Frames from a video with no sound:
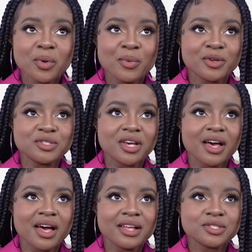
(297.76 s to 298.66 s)
We went on
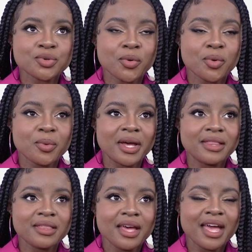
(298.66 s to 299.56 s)
a tour
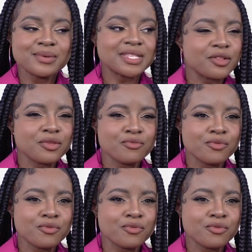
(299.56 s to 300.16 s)
with it was at the